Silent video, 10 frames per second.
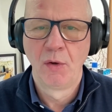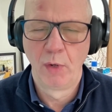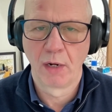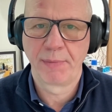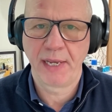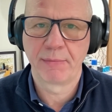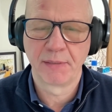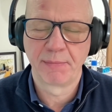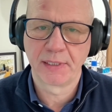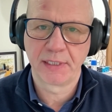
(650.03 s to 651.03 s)
will be able
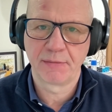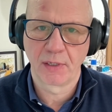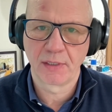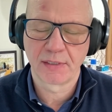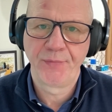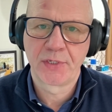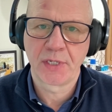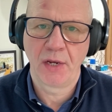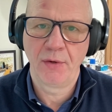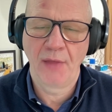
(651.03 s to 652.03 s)
to build these models. So,